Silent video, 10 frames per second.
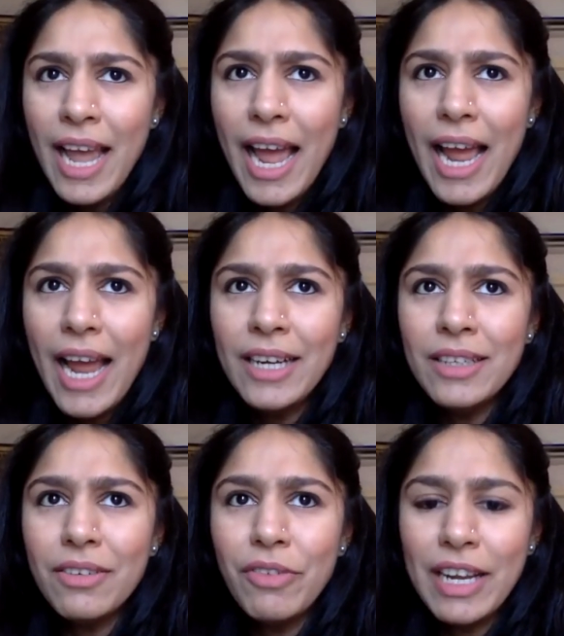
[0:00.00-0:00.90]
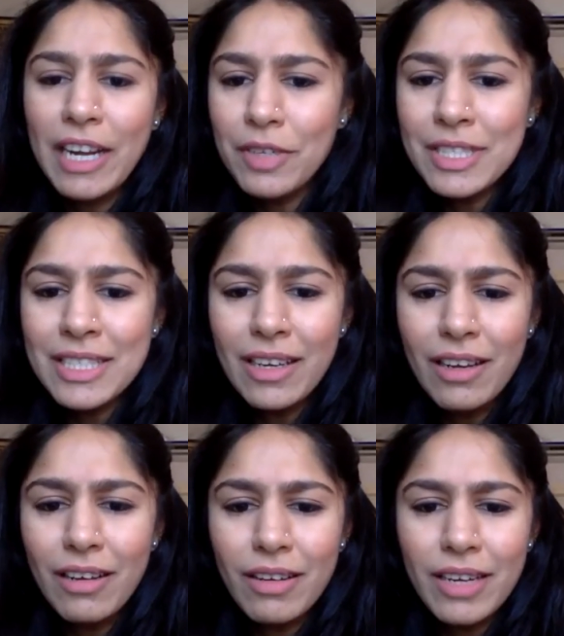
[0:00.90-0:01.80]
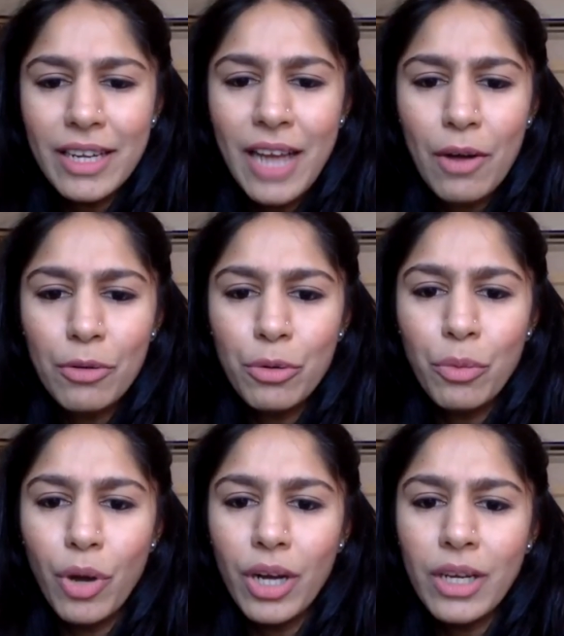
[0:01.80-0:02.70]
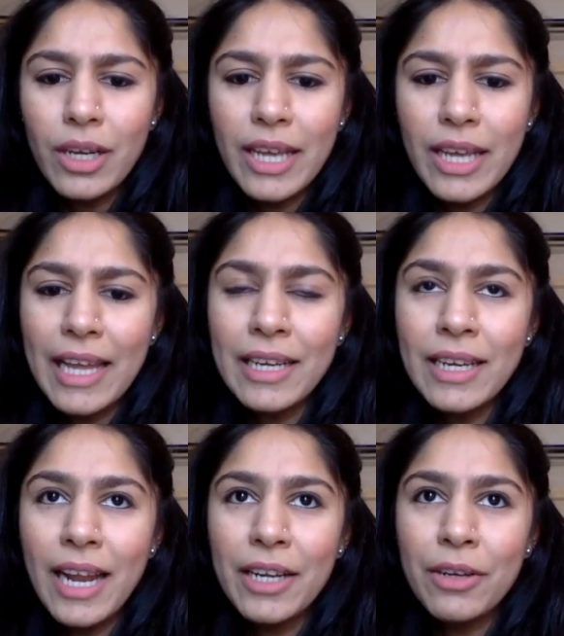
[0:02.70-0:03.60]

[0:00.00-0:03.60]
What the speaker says: And when I was still learning how to walk again and,